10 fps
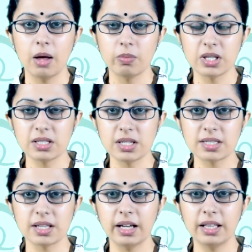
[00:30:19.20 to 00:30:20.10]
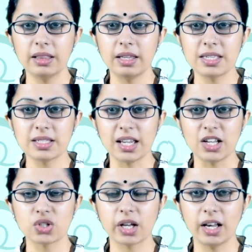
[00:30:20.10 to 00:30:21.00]
Business in this
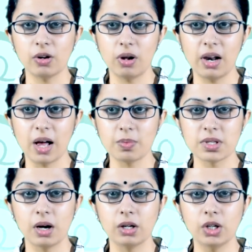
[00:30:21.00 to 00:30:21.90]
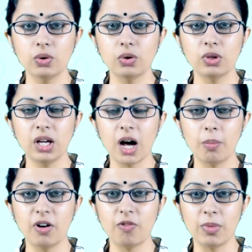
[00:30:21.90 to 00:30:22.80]
stage can collapse due to the
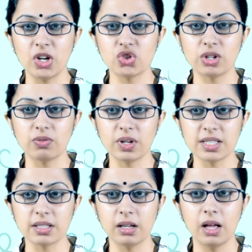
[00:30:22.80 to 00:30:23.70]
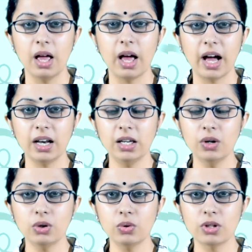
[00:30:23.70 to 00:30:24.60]
above mentioned reason and
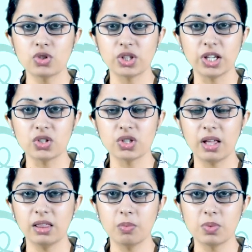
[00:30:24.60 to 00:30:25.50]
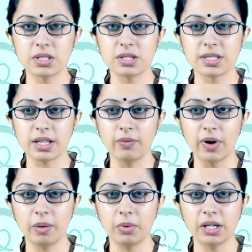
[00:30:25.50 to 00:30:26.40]
due to the change in the business
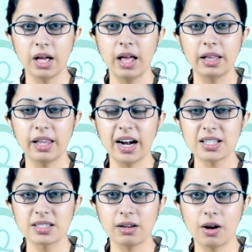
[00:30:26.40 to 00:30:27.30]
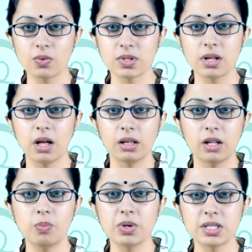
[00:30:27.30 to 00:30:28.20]
environment that surrounds the
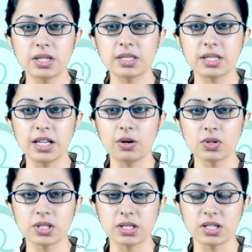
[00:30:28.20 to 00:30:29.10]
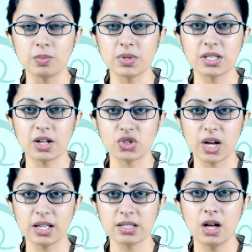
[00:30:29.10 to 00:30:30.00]
business ecosystem, such
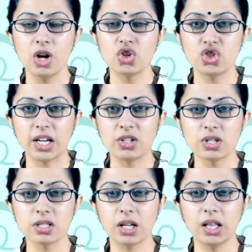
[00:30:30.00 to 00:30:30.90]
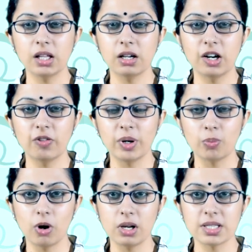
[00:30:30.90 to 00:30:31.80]
as changes in the government
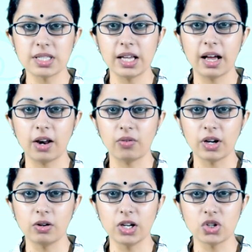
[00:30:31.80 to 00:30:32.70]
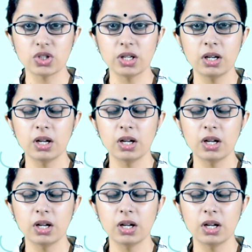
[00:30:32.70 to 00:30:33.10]
policy and regulation,